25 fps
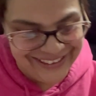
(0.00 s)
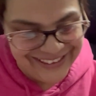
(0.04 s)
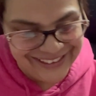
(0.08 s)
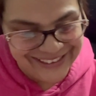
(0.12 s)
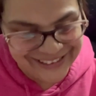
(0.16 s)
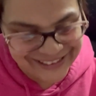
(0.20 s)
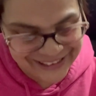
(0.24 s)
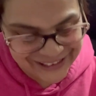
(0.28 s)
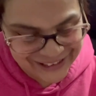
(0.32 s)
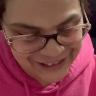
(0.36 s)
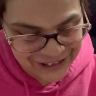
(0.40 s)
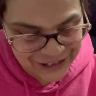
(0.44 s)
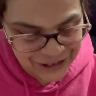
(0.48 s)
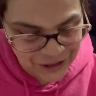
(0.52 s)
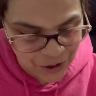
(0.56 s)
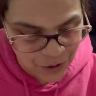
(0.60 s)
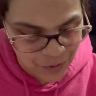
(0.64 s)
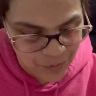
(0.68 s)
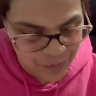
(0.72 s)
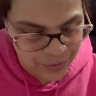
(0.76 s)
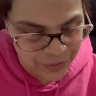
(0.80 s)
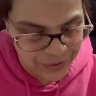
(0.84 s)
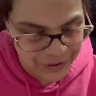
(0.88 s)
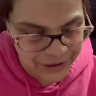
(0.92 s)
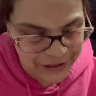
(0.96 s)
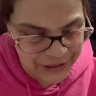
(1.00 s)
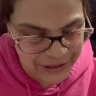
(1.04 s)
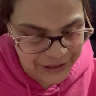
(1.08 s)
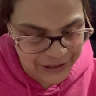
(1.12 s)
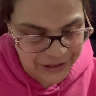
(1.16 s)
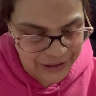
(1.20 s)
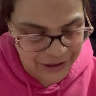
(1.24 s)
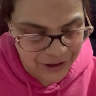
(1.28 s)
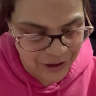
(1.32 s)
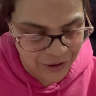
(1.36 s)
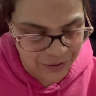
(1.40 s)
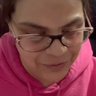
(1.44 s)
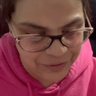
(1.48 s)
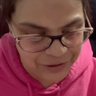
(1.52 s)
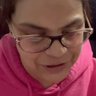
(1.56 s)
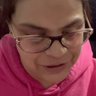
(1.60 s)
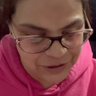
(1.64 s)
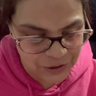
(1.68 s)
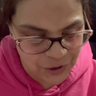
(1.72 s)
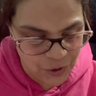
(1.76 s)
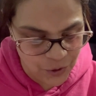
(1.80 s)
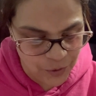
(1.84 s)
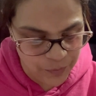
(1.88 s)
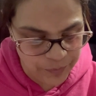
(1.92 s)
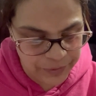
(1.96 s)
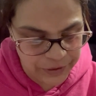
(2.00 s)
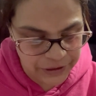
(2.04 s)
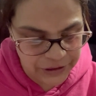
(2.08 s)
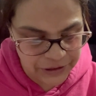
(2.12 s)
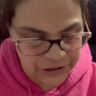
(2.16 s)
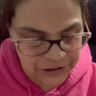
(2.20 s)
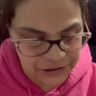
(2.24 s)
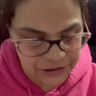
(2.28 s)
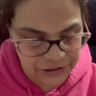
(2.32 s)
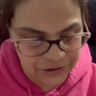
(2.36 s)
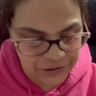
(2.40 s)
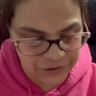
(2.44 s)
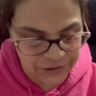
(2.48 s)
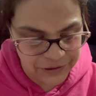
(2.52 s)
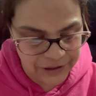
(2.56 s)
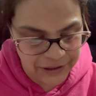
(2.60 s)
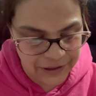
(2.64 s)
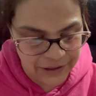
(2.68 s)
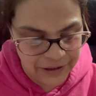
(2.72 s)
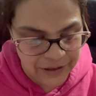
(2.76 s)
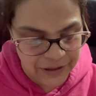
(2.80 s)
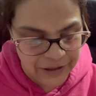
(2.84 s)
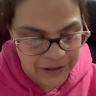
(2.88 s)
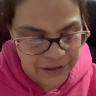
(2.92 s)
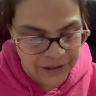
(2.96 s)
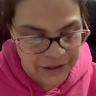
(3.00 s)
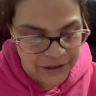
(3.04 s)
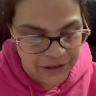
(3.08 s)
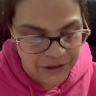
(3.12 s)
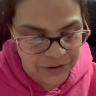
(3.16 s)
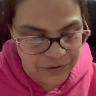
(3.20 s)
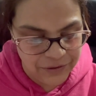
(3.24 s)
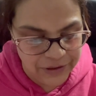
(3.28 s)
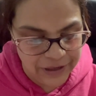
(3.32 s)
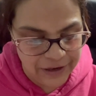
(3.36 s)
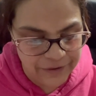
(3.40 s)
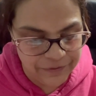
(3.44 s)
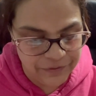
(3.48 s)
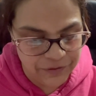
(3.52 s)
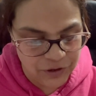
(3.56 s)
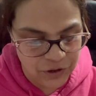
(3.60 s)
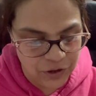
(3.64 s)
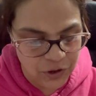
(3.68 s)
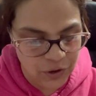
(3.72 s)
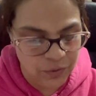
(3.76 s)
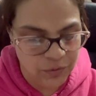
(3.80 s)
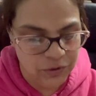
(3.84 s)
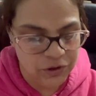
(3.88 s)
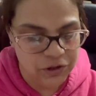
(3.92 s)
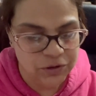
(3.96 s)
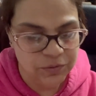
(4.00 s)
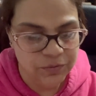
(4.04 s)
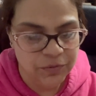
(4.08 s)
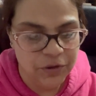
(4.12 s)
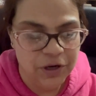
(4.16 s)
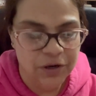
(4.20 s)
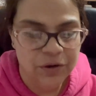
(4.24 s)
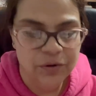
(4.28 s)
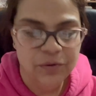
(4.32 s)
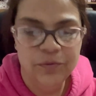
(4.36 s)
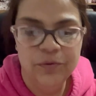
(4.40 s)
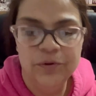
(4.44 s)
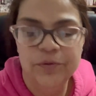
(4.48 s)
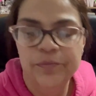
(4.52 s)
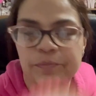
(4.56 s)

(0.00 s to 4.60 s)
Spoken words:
This is so pretty. Always hope, because you never know what tomorrow will